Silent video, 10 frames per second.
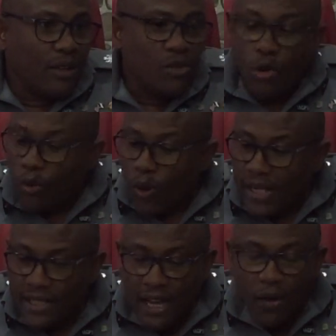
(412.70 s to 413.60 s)
So
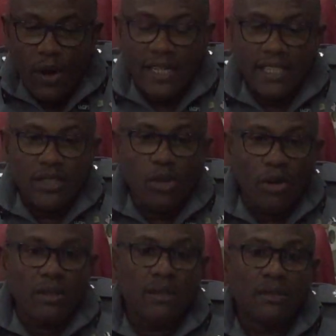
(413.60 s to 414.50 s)
once that one is
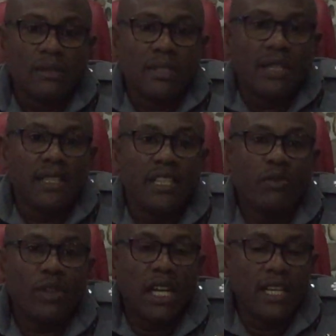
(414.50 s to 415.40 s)
done,
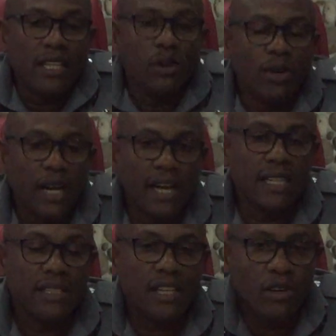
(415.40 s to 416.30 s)
definitely the owner,
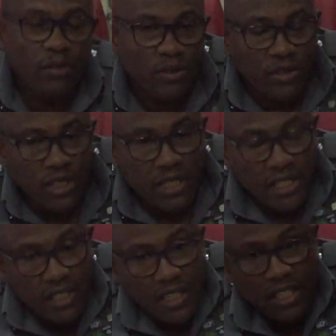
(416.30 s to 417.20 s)
instead of even
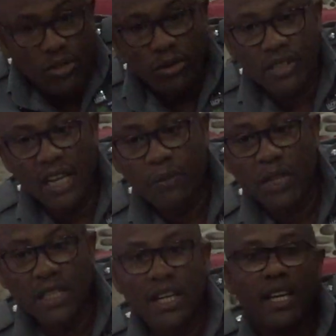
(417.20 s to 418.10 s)
seizing his
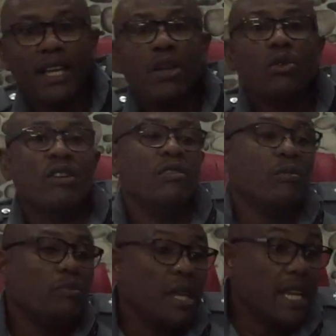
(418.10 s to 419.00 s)
consignment, he will
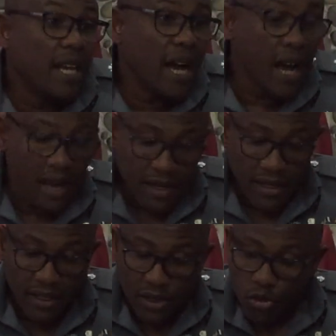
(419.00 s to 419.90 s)
even be eager
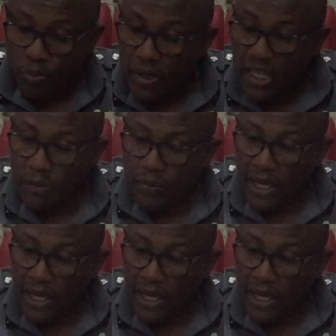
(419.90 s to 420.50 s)
to pay the